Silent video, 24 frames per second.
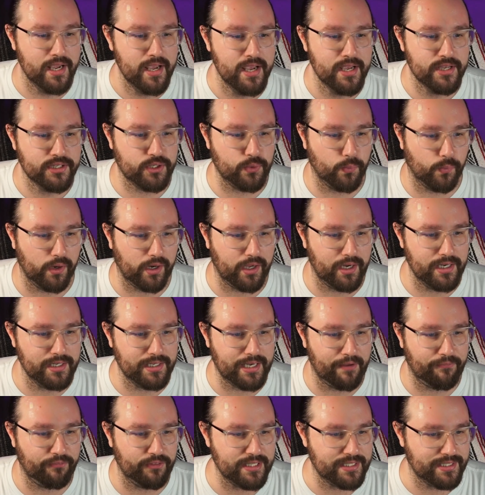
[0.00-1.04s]
So we're gonna
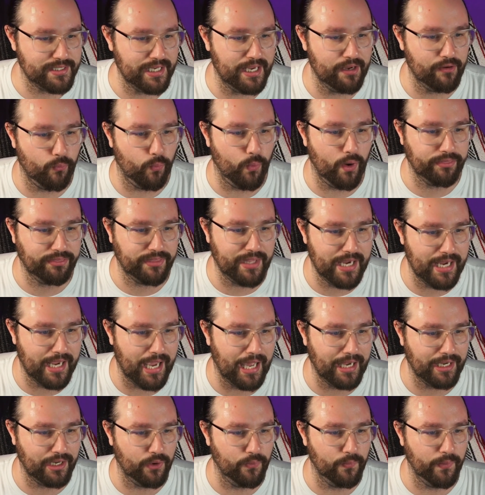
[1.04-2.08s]
definitely see what they
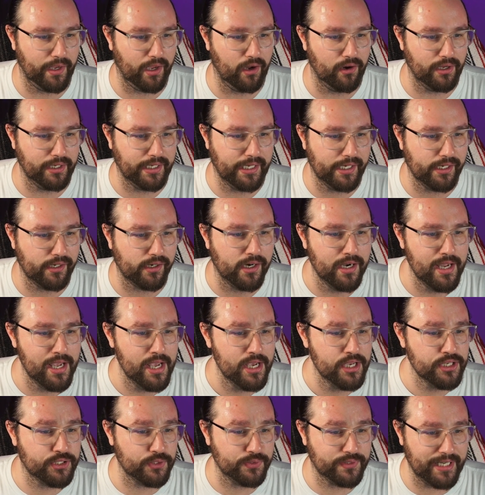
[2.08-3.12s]
got going on here.
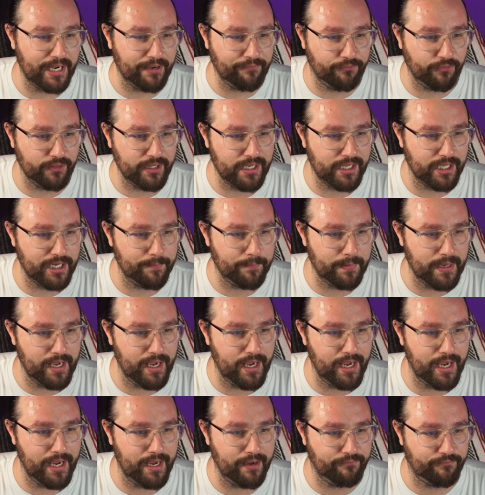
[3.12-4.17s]
So definitely gonna
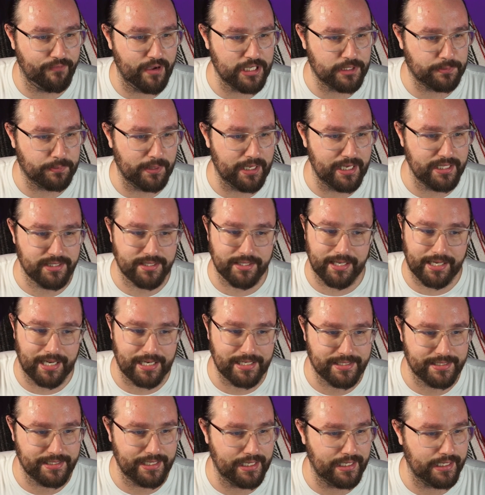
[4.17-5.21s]
be faceplates. Like I
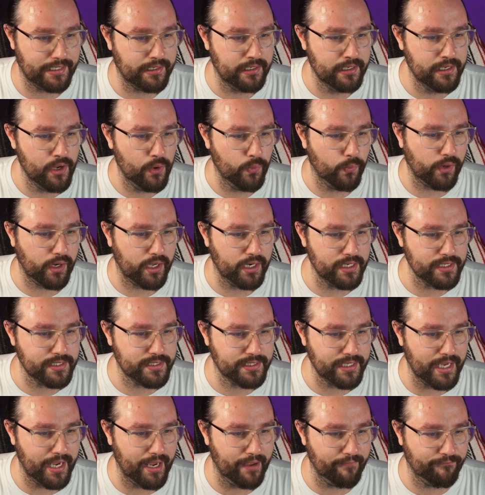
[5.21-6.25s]
said, we're gonna
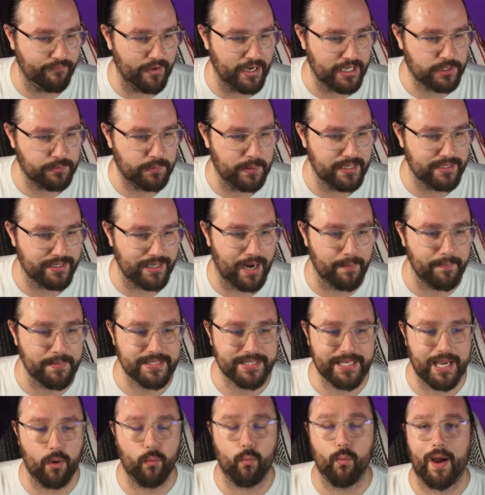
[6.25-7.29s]
say effects piece, and I'm gonna
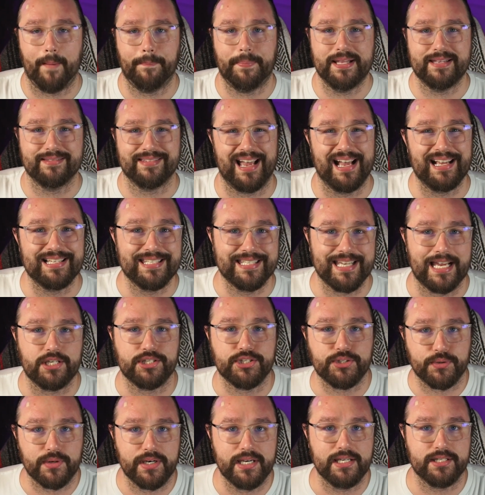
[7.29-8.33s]
say weapons,
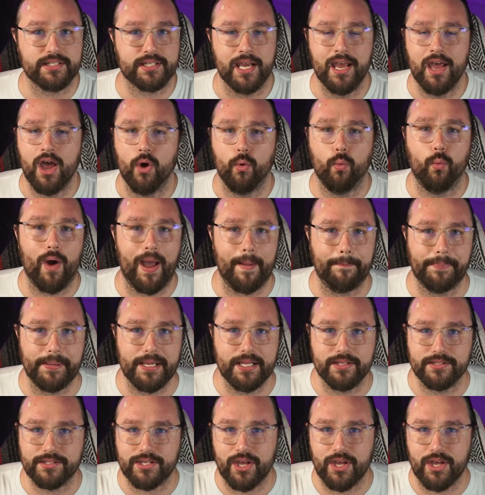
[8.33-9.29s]
accessories, weapons.